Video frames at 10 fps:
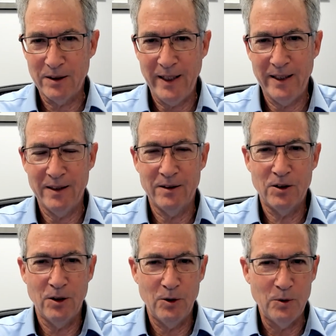And
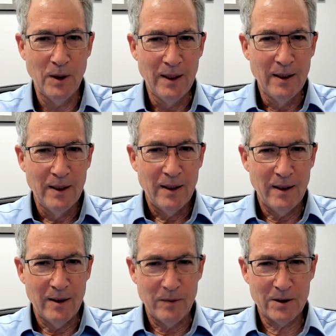so
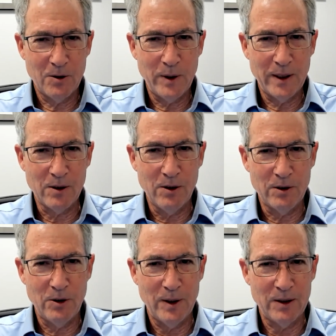it's critical
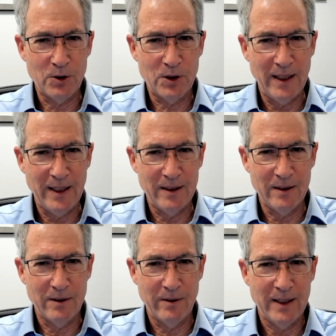to
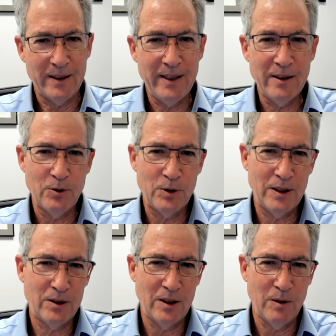understand that
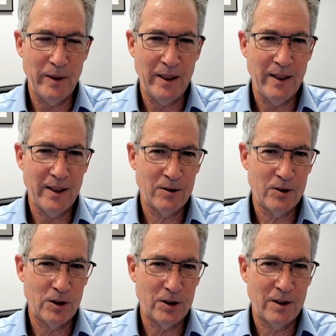ecosystem and not
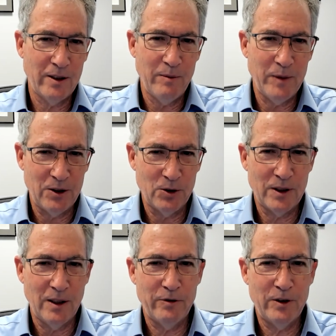just limit
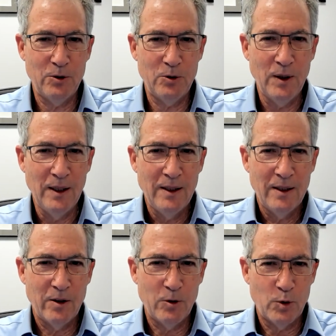yourself to
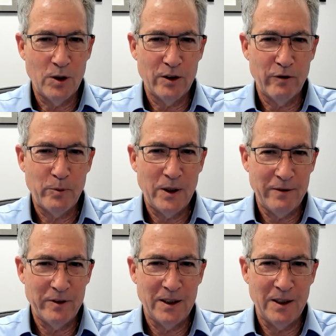the world of
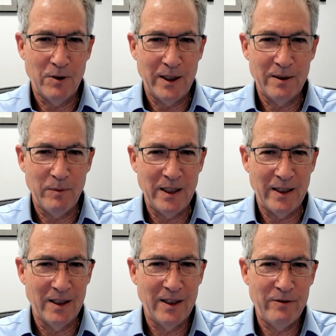privacy, right? I mean, I
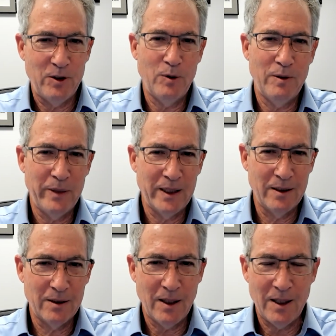can give you a big
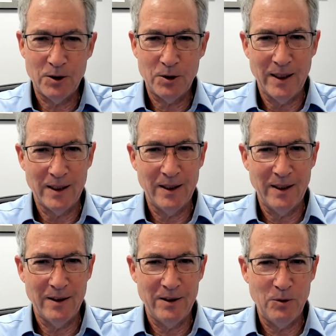contract
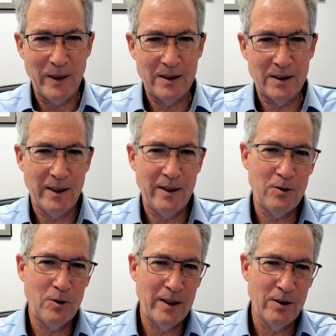and you might say,
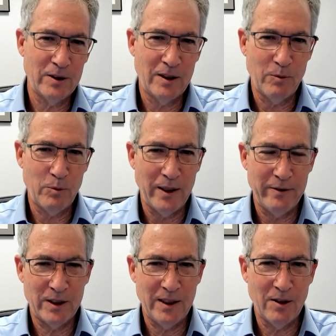"Oh, I looked at the
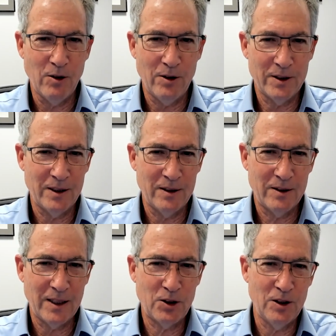privacy clause in
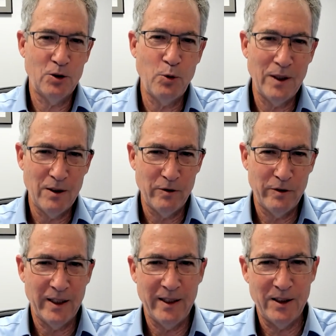section 12
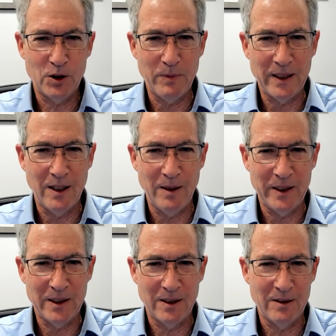and here's my
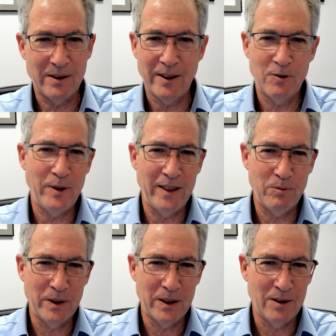comments." And it's like, great,
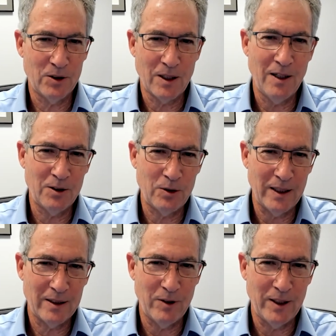but there's a
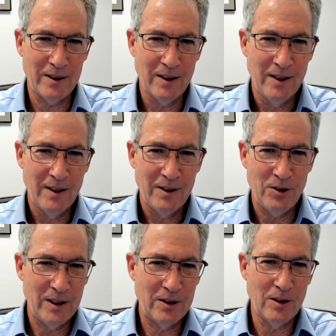contract, right? You
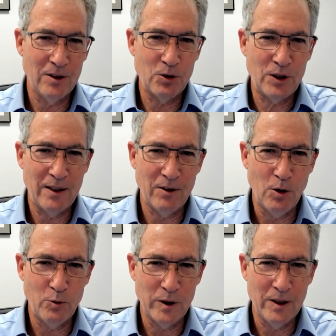need to understand the
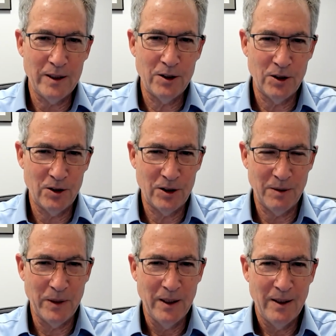whole relationship
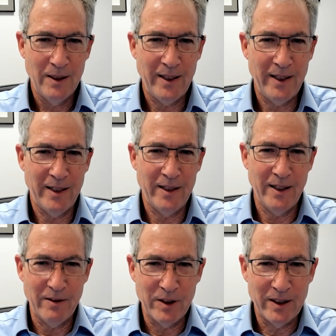and
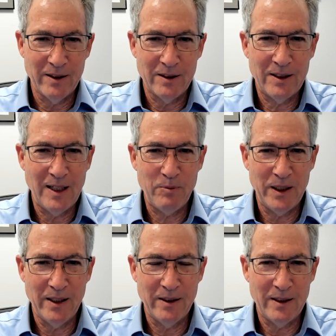everything that's
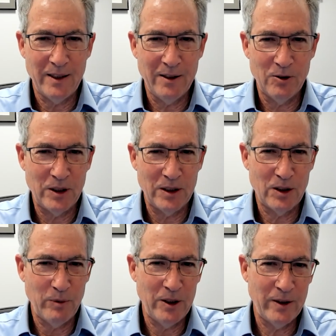happening in that
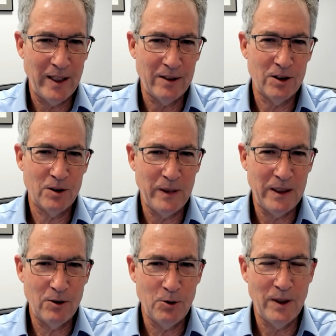ecosystem. And you can't just be
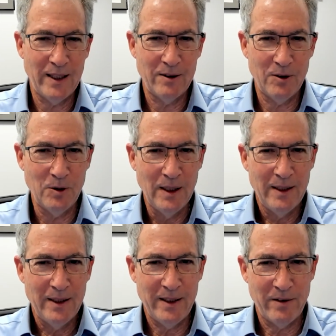too narrow
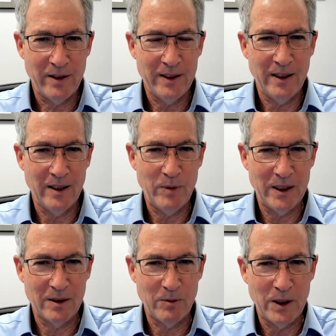in thinking
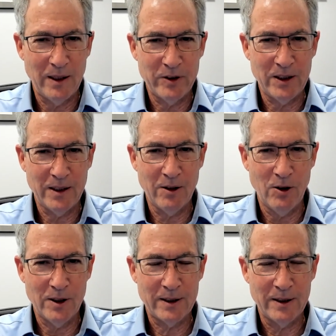about the privacy
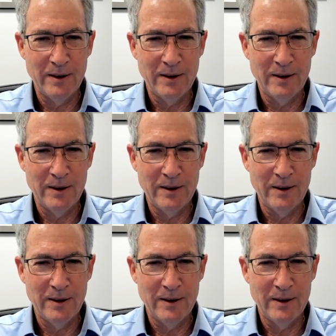clause.